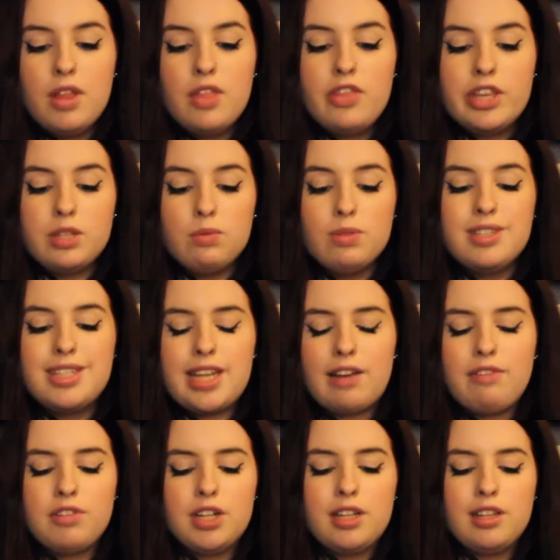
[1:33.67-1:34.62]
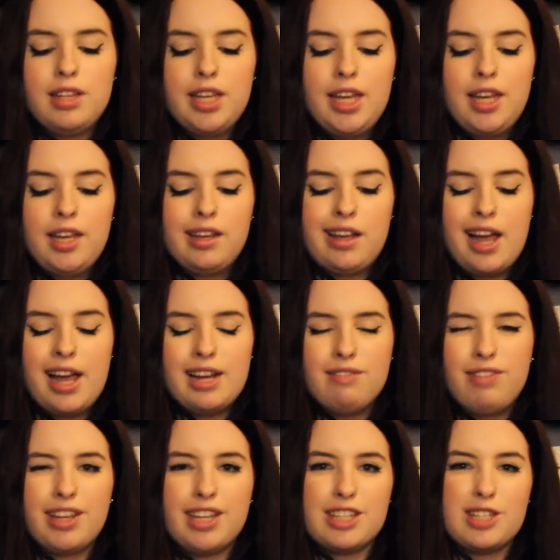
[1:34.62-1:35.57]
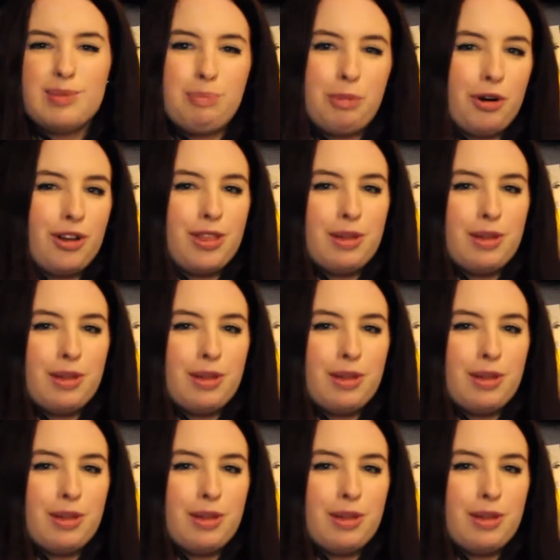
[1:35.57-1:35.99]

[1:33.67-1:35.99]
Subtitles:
This was definitely kind of a spur